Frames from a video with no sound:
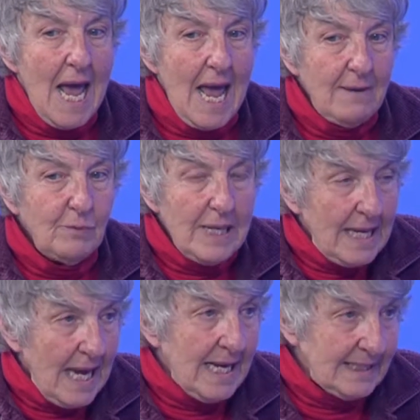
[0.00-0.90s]
and we
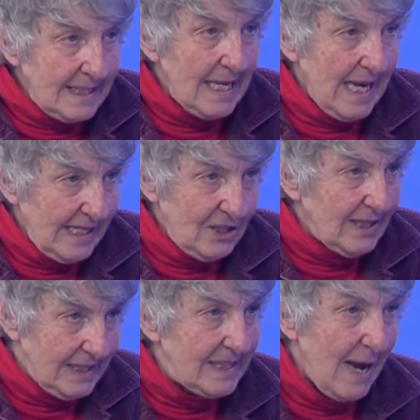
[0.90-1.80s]
can't say
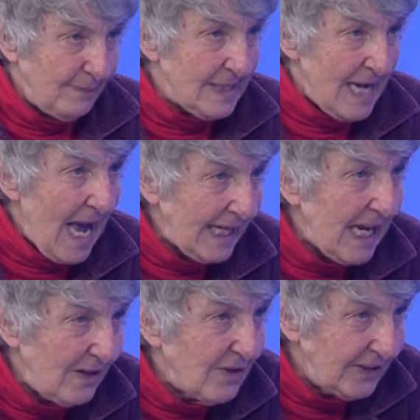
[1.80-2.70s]
just stop
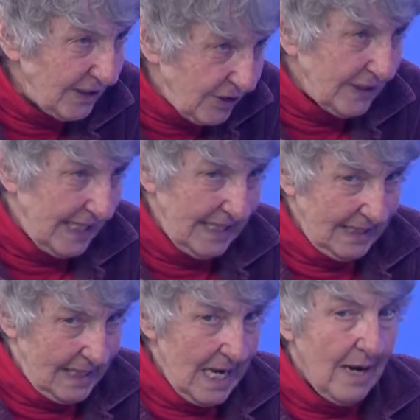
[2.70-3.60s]
snacking on the goodies
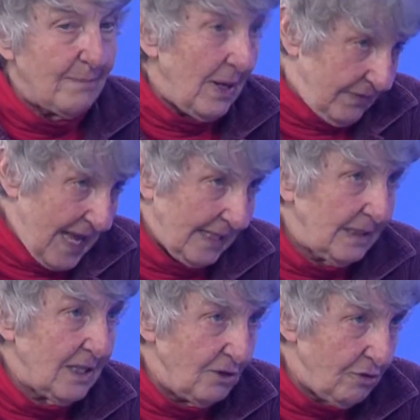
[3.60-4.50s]
there, but
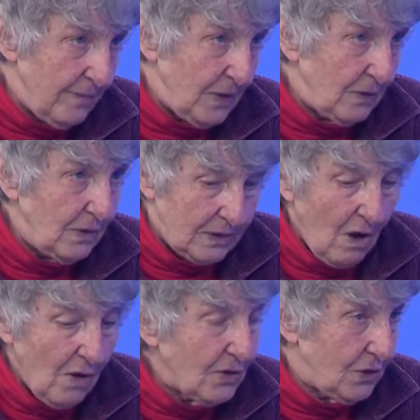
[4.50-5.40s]
that contributes
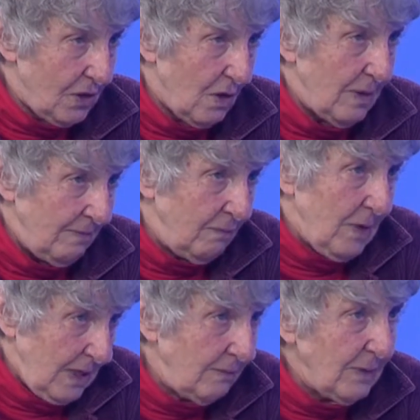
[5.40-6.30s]
also, and
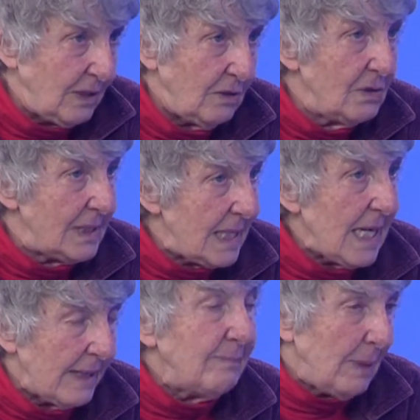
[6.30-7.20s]
we do see it.